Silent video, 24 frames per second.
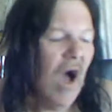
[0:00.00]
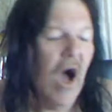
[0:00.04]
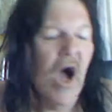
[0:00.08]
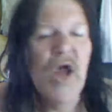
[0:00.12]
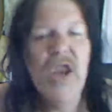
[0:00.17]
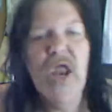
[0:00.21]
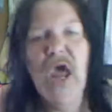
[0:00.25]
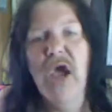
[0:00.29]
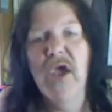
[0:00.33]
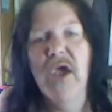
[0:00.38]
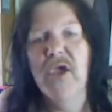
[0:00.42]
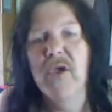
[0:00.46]
I
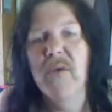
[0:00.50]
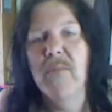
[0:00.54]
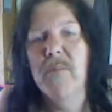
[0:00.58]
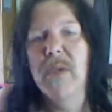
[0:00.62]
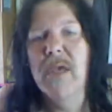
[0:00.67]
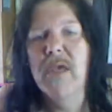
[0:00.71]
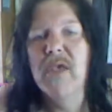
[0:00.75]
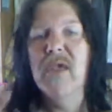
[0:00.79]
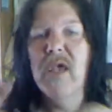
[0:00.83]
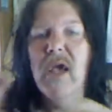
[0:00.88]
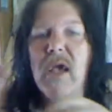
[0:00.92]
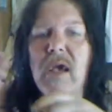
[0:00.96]
know you'd
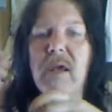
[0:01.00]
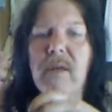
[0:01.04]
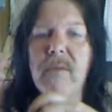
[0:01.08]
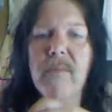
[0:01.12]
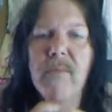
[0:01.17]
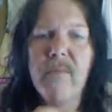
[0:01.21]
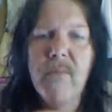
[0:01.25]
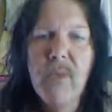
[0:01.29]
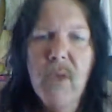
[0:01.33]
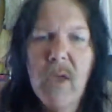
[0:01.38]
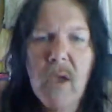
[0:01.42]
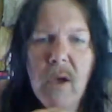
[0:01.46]
be saying,
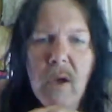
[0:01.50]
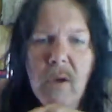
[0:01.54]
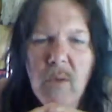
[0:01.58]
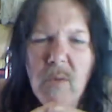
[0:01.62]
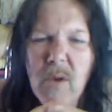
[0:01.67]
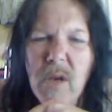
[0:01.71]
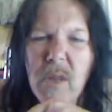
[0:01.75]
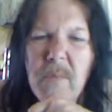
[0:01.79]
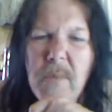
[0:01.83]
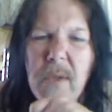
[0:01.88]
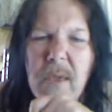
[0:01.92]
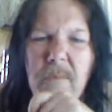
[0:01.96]

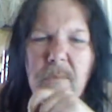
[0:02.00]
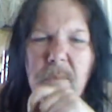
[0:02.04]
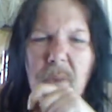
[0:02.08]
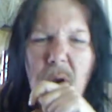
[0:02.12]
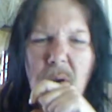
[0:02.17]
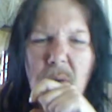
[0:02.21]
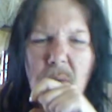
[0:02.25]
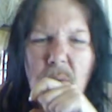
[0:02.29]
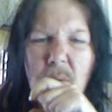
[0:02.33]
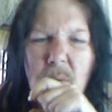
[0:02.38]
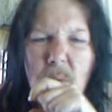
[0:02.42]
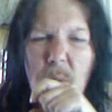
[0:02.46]
what do you mean
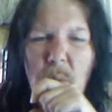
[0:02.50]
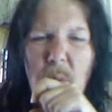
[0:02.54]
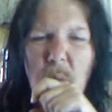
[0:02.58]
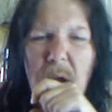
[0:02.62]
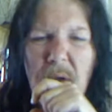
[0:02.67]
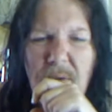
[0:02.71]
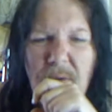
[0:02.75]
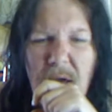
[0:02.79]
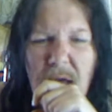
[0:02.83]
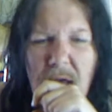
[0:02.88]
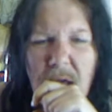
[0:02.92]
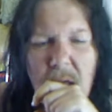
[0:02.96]
by
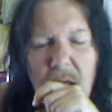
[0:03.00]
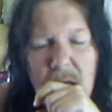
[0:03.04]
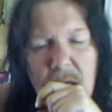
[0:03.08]
weather?